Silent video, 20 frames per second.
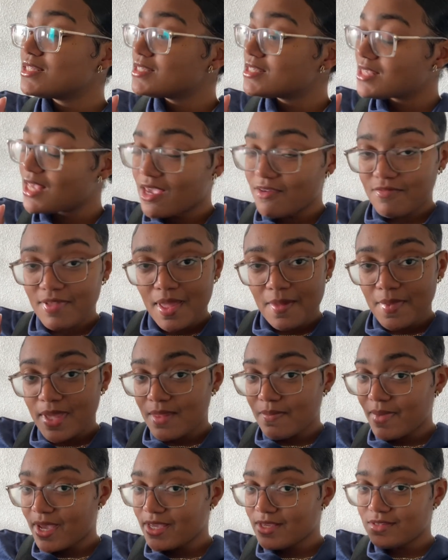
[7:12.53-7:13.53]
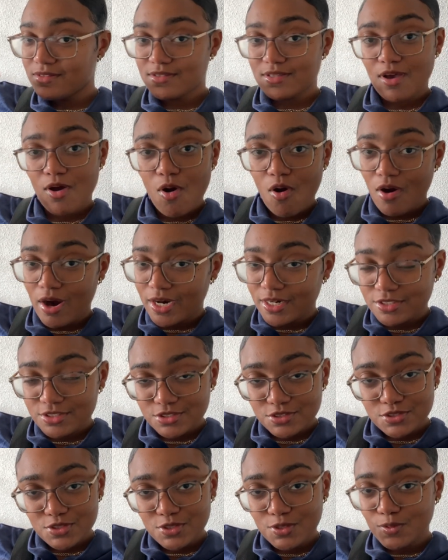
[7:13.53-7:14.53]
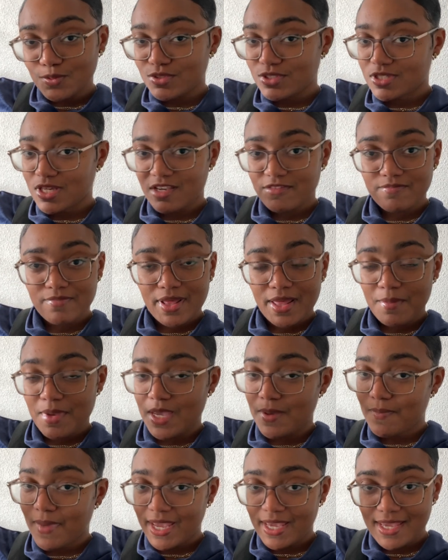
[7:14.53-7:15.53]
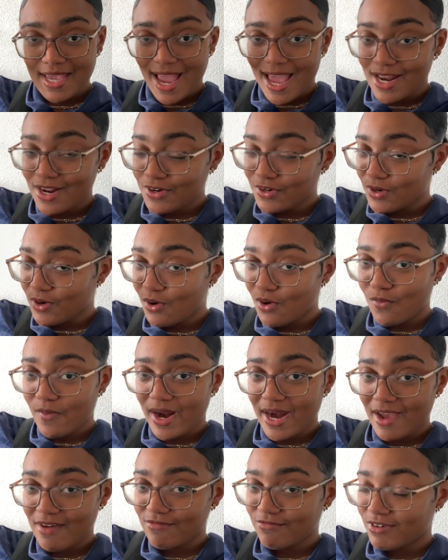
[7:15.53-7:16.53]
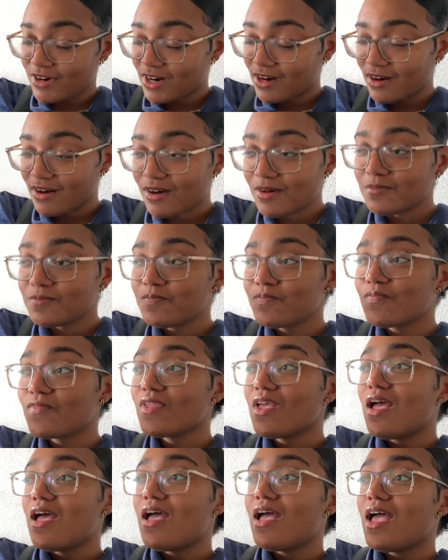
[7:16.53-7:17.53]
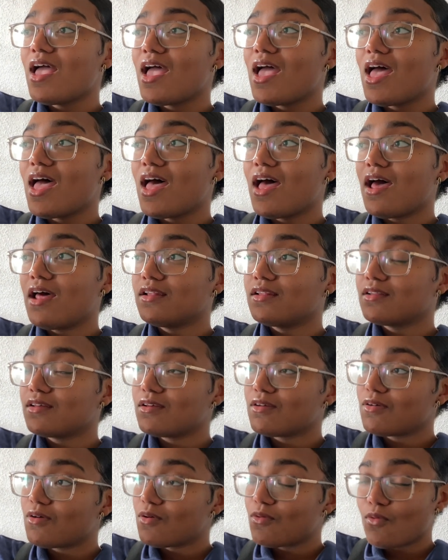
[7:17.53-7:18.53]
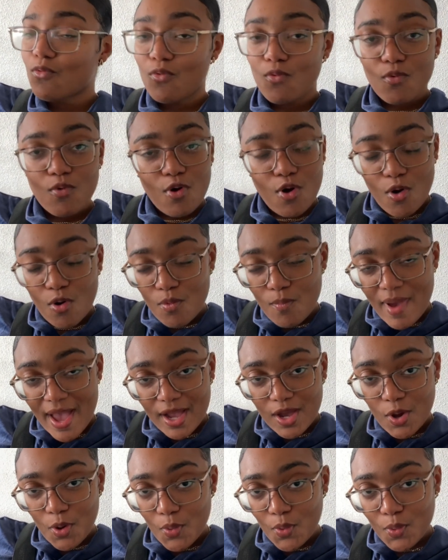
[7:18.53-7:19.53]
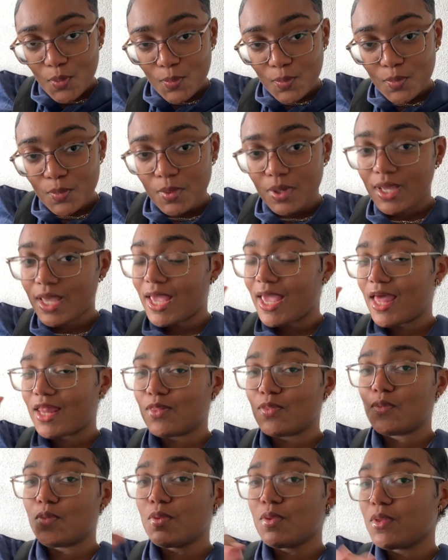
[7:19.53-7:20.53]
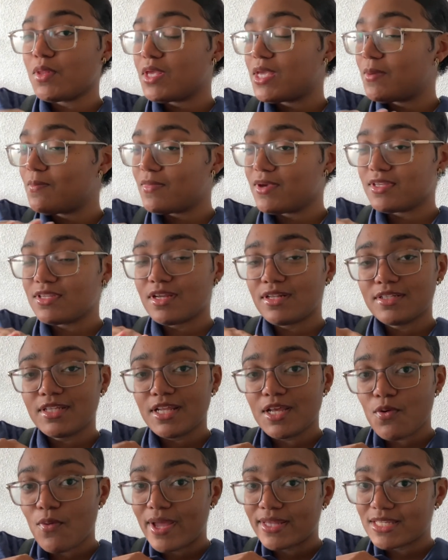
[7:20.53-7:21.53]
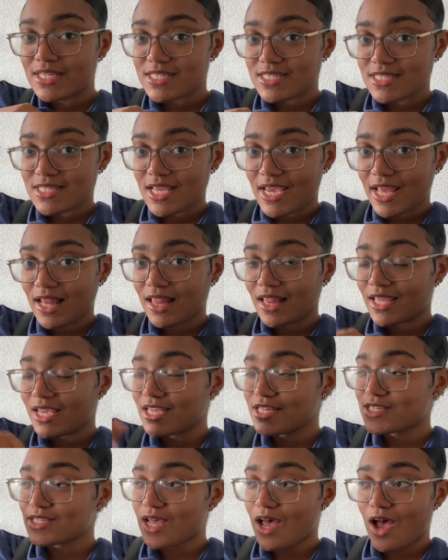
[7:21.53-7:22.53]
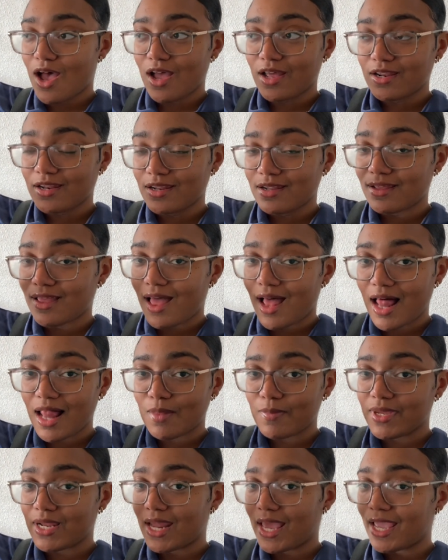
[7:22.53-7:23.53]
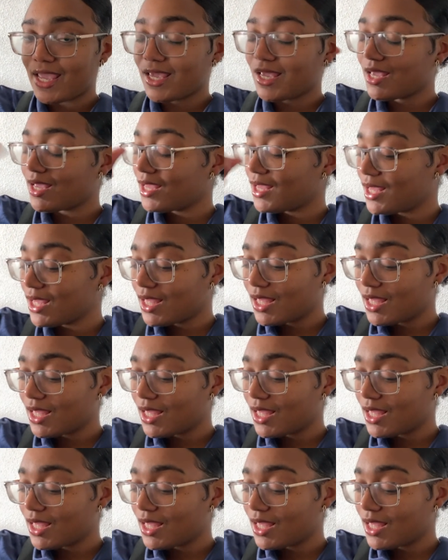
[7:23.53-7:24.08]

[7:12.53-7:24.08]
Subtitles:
save them in my cart, you know, save my in my gallery or whatever, and go back home, and immediately when the sale is on, I'll be like,